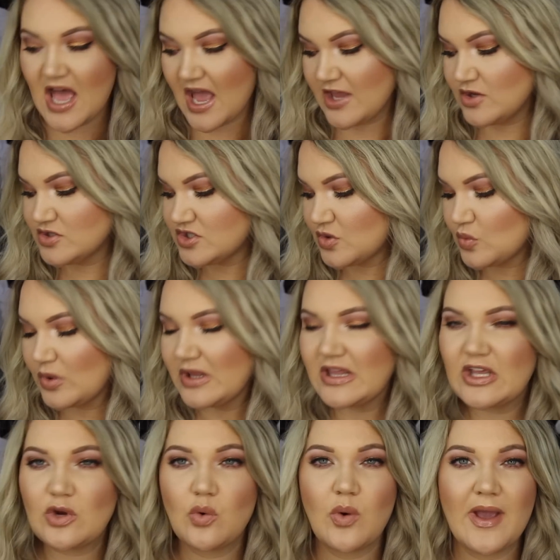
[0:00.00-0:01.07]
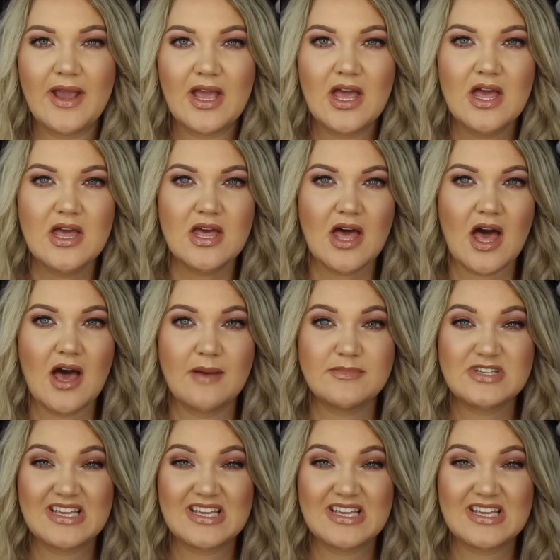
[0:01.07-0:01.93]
I used it really quick um,